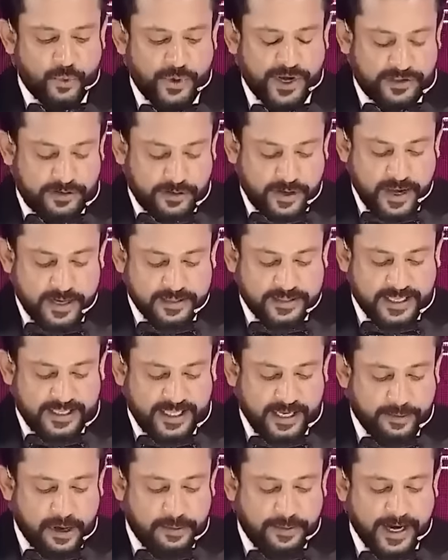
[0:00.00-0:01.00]
with
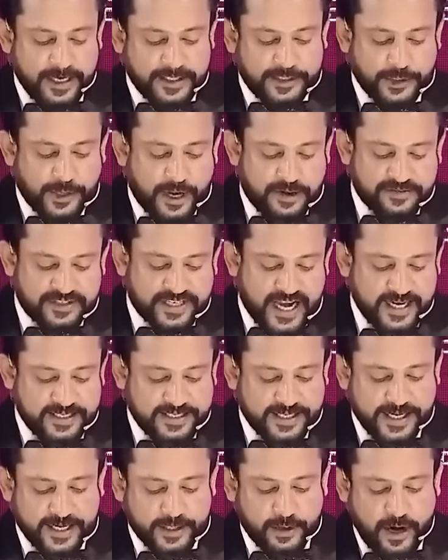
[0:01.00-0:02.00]
Satyabama Institute of Science
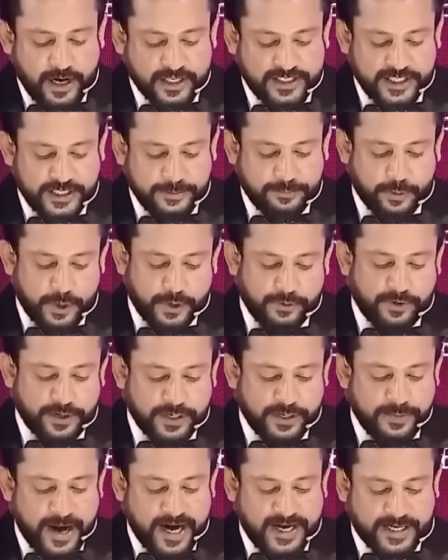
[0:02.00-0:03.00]
and Technology,
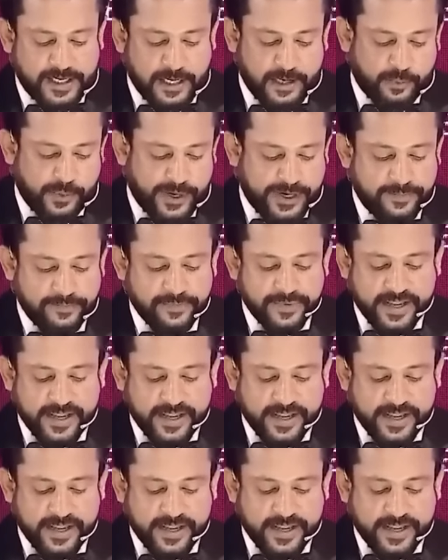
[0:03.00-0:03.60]
11 matic Liquid,